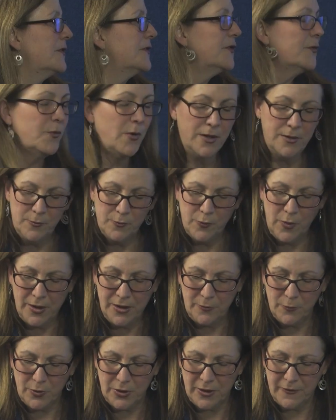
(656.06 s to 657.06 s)
So where
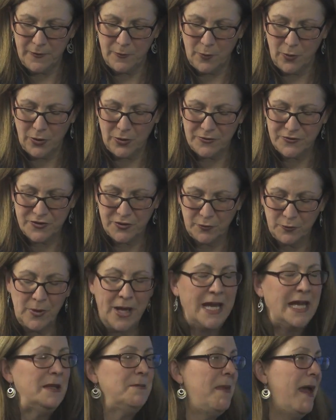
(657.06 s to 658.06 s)
did the word
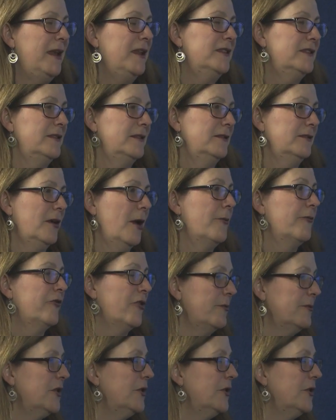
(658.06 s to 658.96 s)
terrain medicine come from?